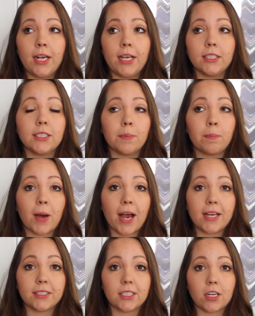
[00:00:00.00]
Is it
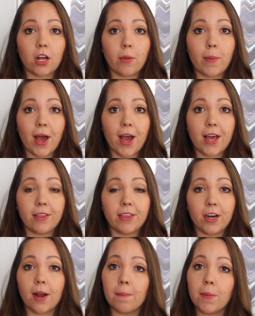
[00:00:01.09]
biased at all by
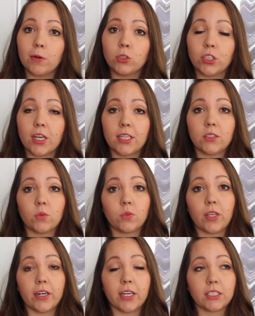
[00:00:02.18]
their emotions,
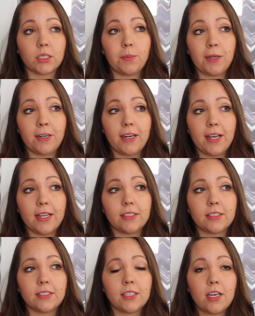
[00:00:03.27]
their
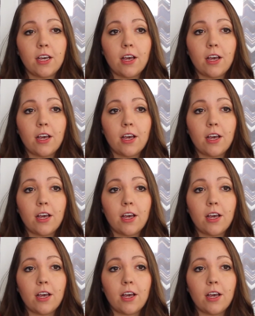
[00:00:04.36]
experience?